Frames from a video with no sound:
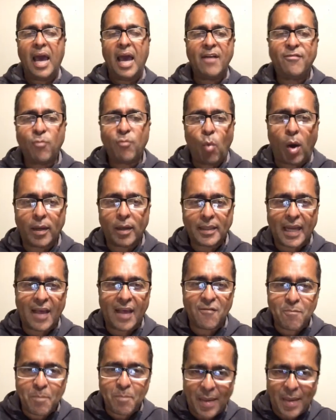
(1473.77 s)
If what
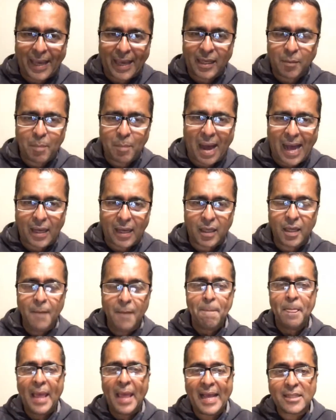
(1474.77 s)
they've paid back
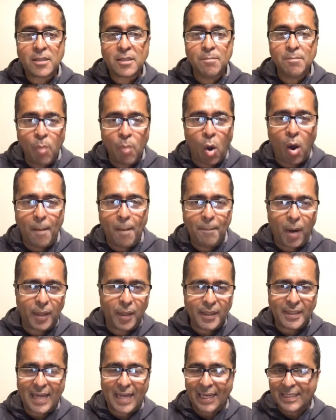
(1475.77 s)
is more
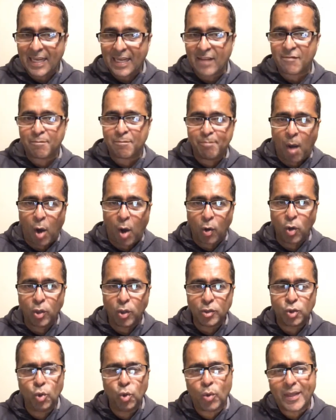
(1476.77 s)
money than they've
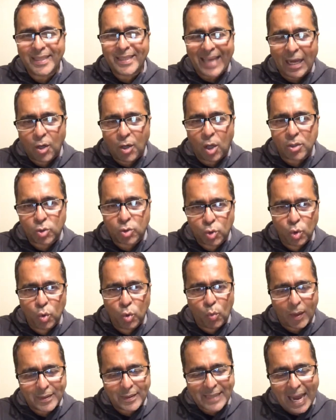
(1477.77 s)
borrowed, you cannot
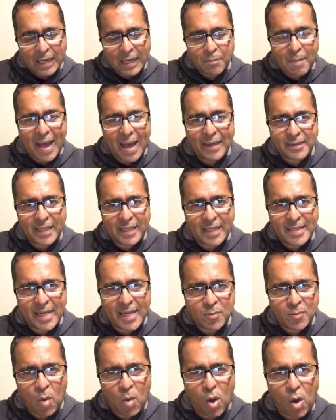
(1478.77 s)
do what that bank
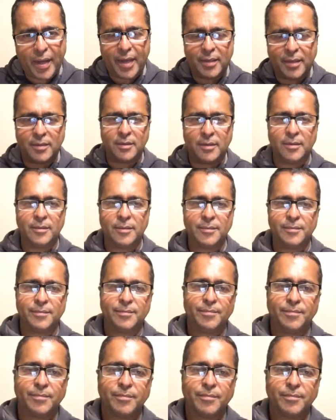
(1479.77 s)
did this morning.